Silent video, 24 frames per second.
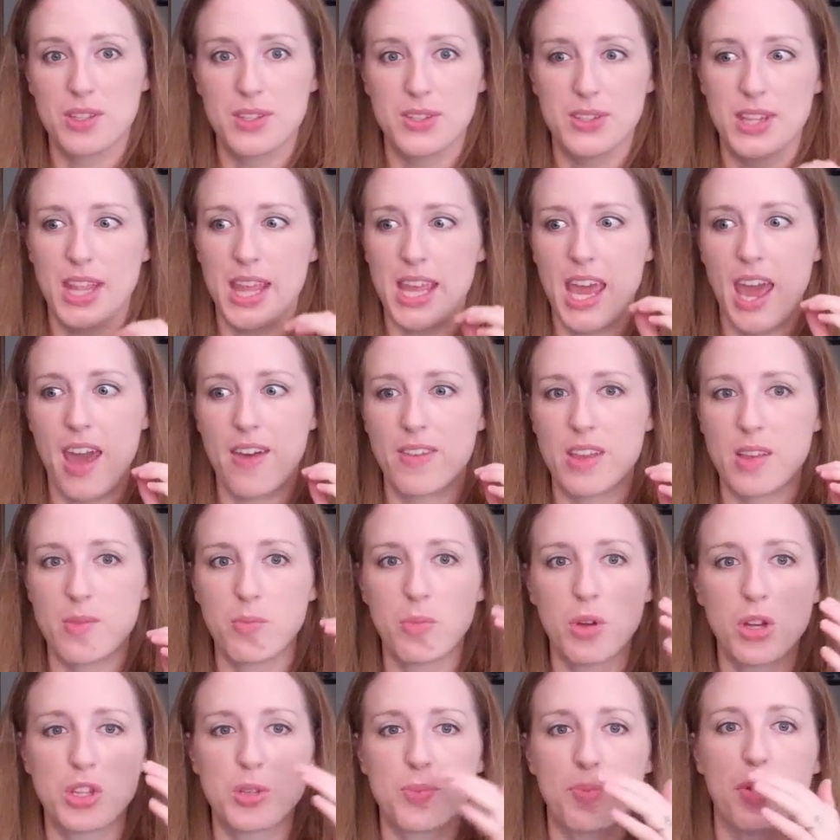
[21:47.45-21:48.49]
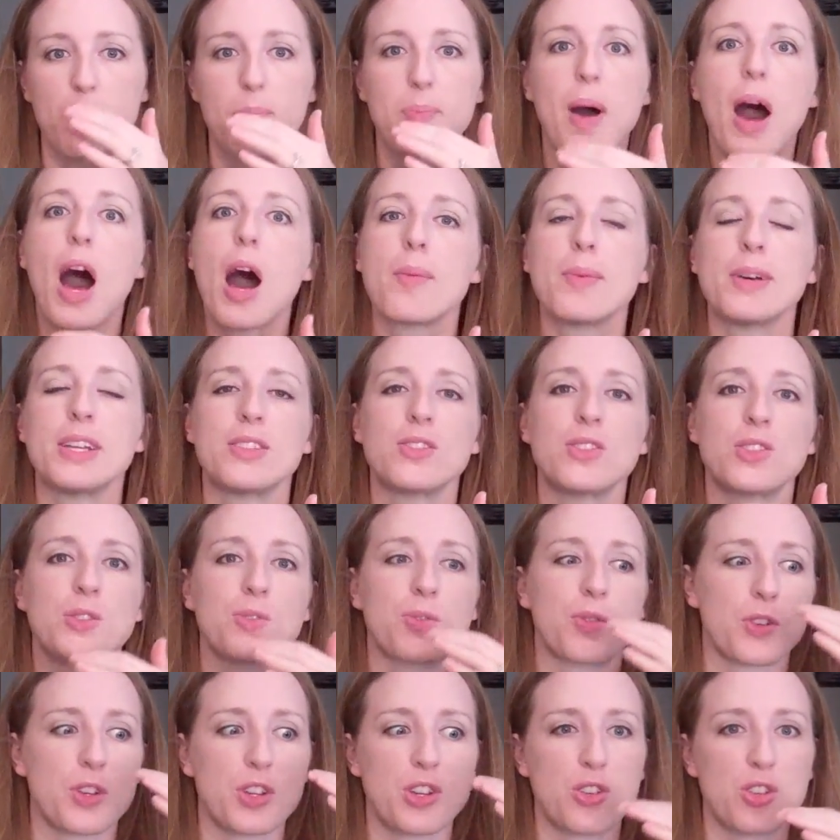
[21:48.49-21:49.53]
So it's like having multiple
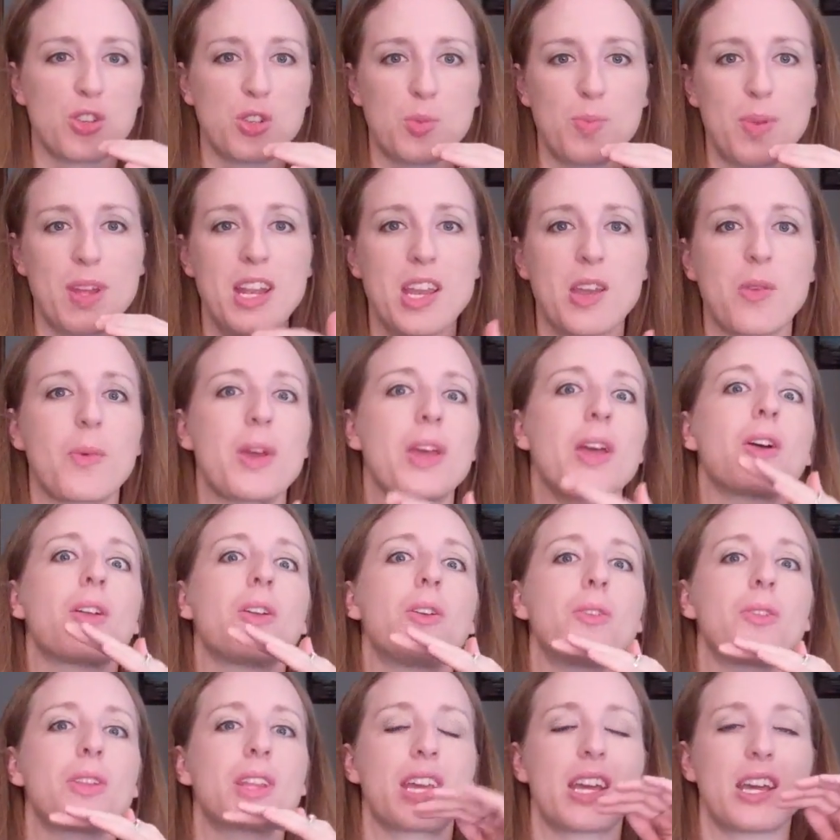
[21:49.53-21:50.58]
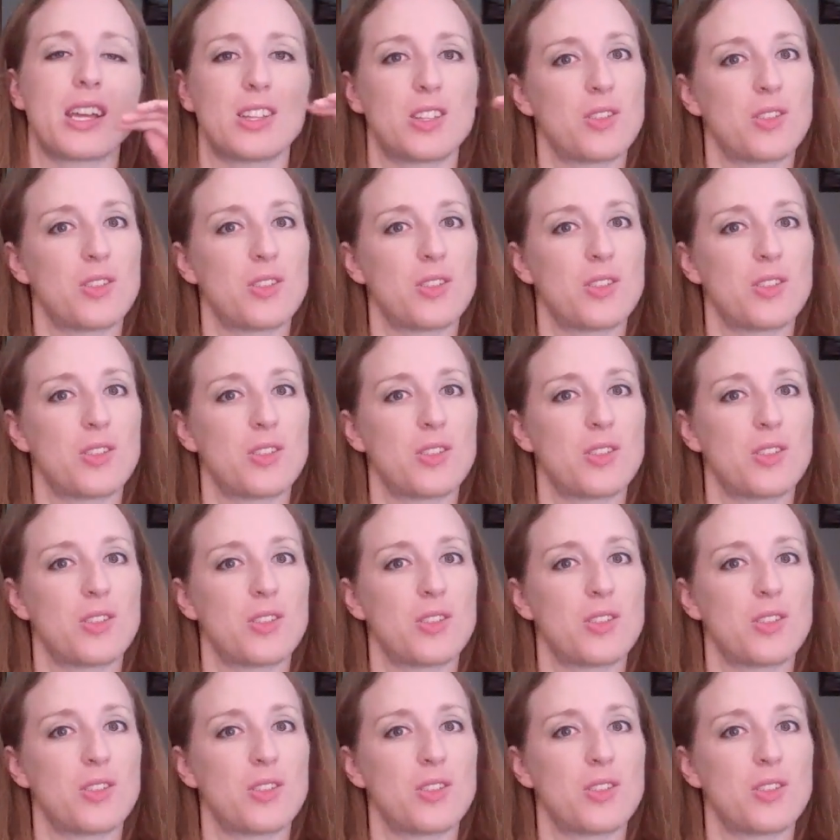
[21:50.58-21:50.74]
bobbins for your spinning wheel,